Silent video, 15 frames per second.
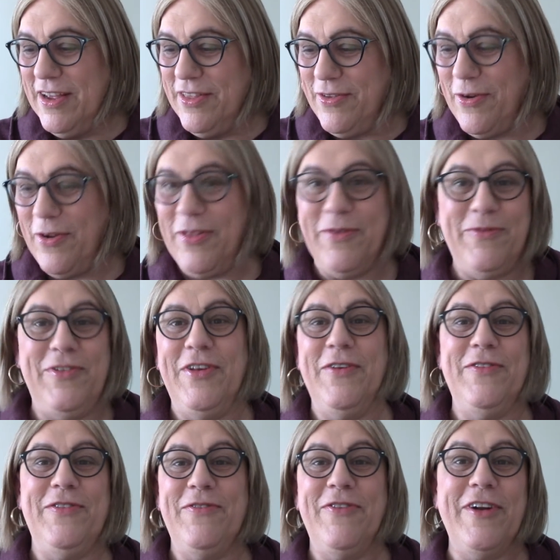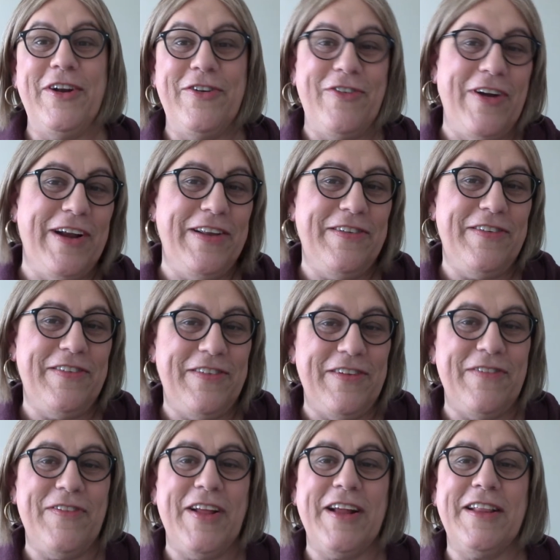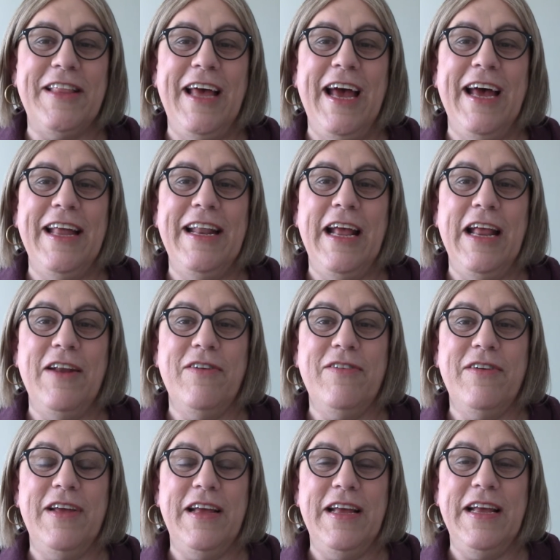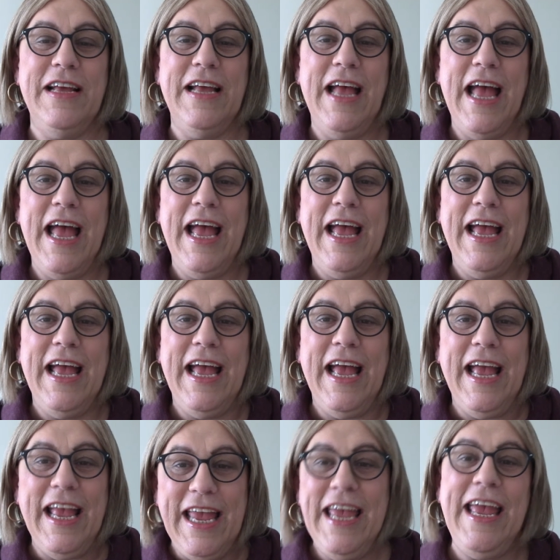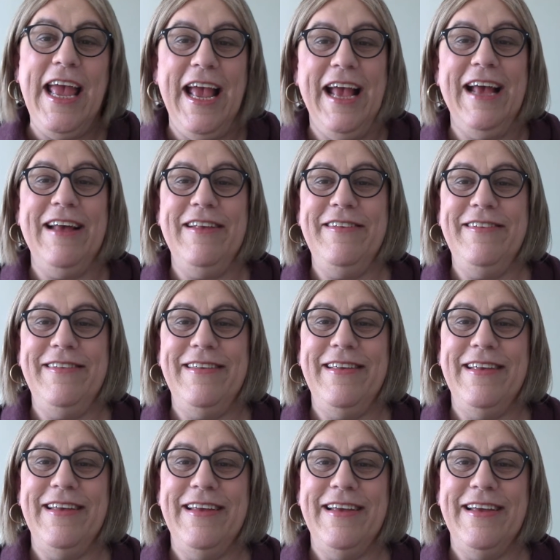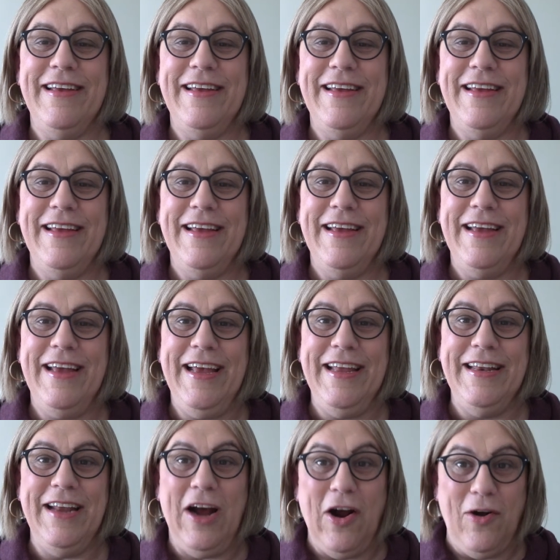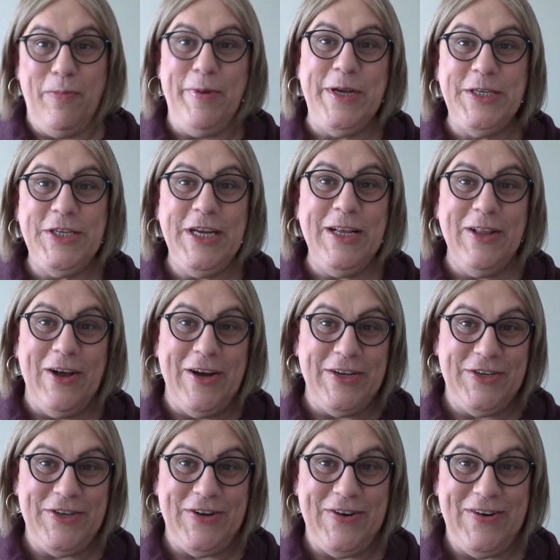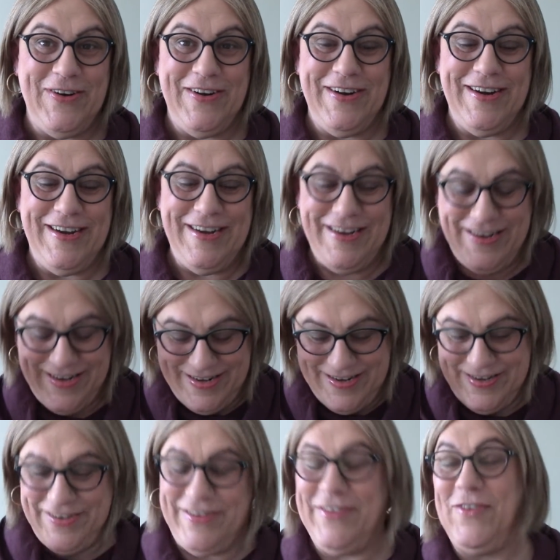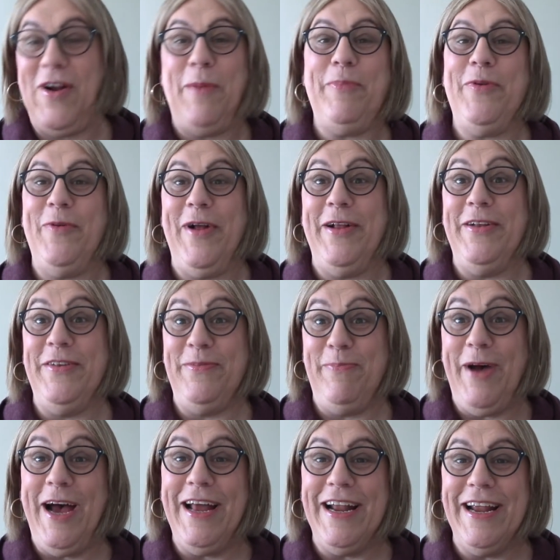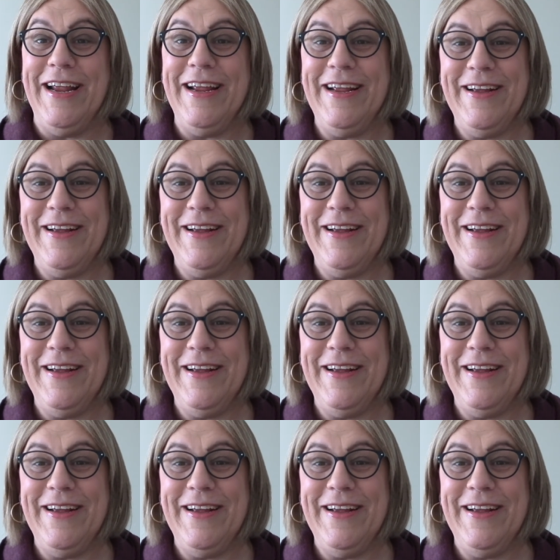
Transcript: throw themselves in front of trains and stuff like that. And uh, he has an RPG launcher strapped around his body.